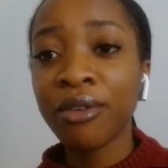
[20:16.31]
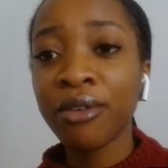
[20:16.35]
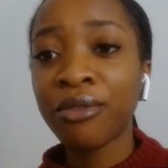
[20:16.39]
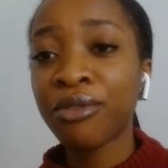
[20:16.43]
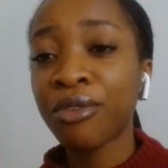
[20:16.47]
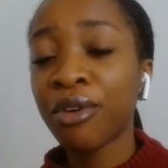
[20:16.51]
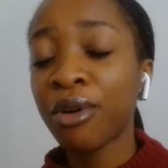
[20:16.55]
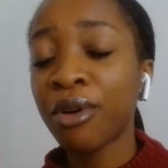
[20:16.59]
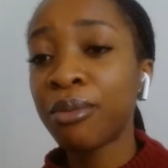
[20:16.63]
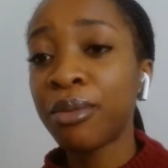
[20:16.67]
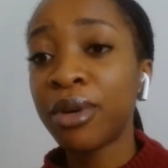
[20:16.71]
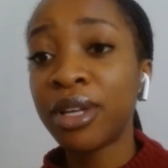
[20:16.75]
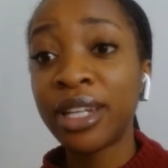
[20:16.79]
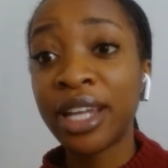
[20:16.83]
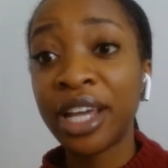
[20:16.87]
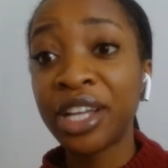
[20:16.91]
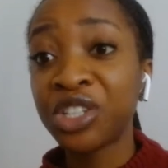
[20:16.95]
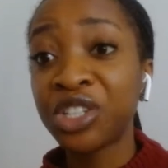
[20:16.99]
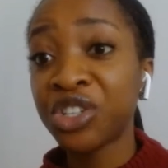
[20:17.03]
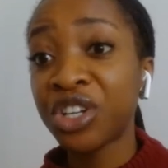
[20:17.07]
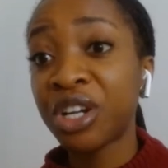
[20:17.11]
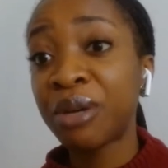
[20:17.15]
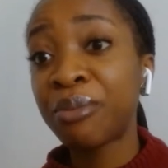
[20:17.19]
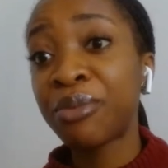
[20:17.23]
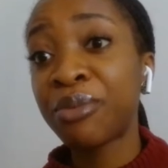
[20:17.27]
from a
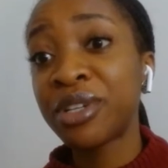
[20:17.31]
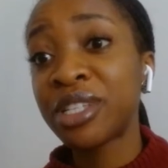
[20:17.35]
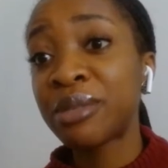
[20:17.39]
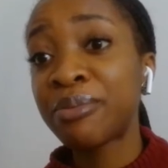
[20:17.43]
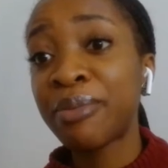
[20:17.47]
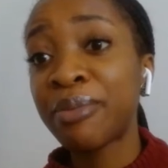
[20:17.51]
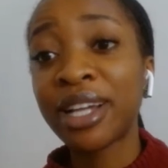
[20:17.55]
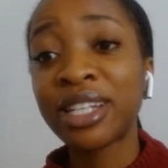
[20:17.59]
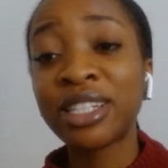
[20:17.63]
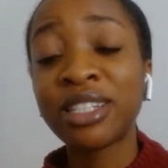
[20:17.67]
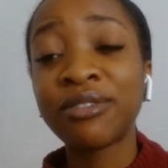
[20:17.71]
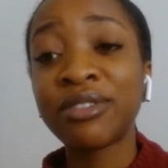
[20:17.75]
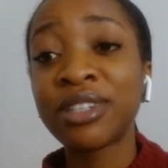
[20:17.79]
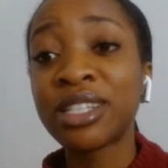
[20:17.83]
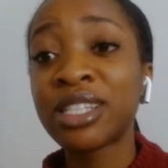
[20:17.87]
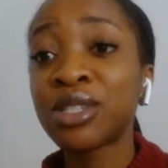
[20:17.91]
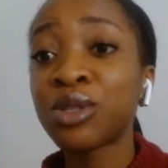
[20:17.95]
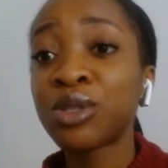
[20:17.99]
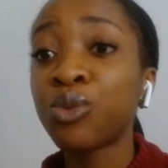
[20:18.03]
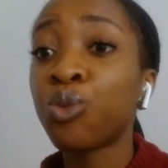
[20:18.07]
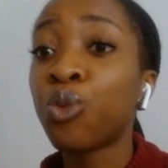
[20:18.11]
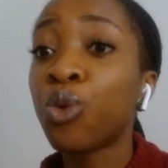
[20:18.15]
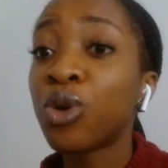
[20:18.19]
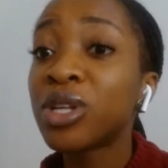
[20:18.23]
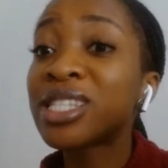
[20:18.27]
Nigerian perspective as
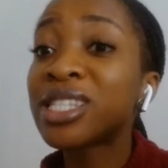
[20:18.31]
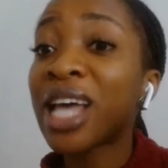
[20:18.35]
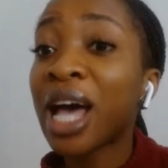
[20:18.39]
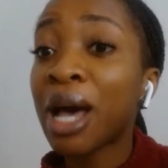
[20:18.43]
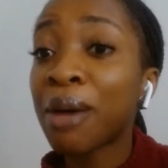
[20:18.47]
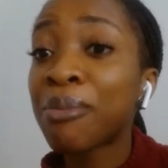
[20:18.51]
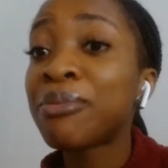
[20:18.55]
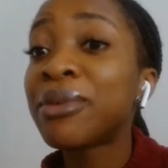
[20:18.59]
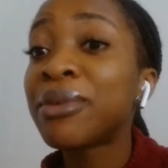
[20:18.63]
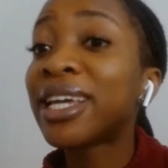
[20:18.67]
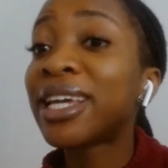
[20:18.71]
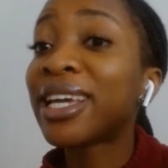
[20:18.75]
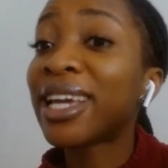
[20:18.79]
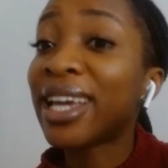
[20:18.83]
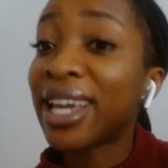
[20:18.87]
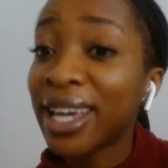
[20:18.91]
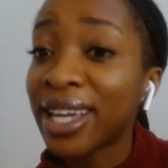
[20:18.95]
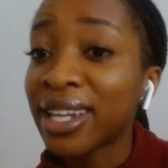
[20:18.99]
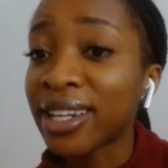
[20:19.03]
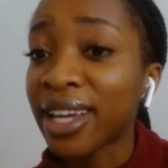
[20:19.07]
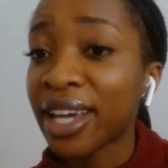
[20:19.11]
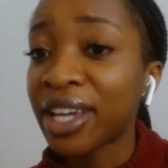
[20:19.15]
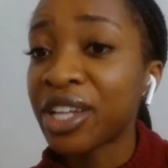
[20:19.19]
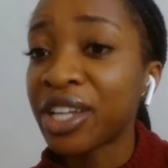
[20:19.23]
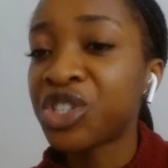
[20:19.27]
to what's happening
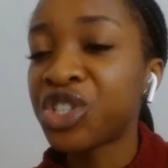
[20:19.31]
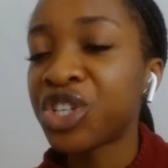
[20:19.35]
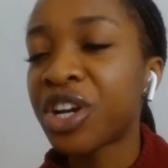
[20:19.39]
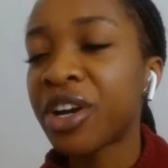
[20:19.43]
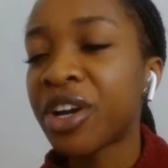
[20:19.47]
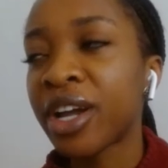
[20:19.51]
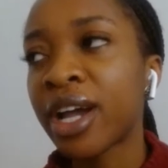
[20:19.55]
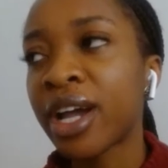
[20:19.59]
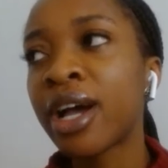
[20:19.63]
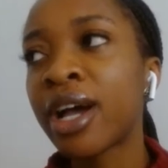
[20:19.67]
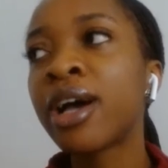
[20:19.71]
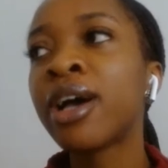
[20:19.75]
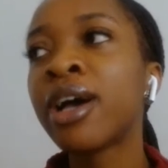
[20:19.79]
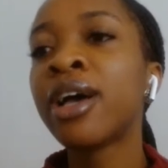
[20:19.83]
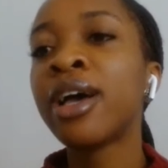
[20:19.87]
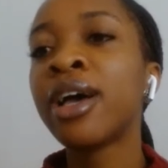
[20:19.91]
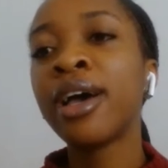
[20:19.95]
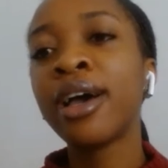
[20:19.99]
in Nigeria,